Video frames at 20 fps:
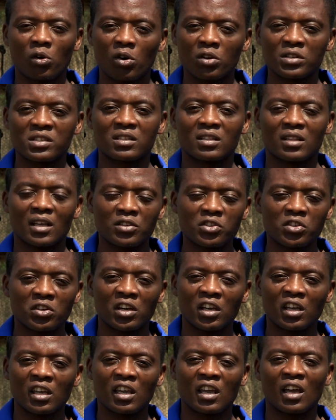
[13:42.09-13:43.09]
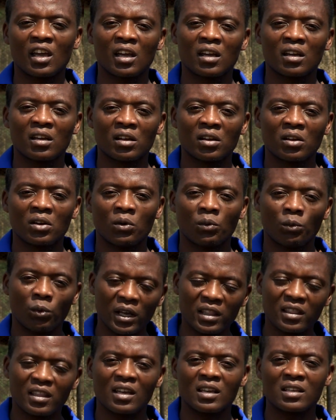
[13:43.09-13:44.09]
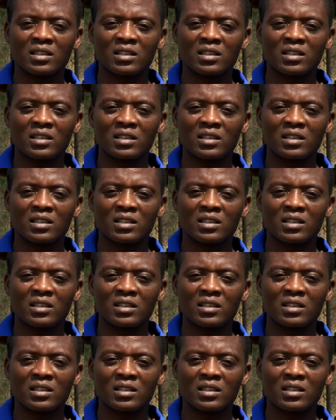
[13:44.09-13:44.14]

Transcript: cost that you incur when there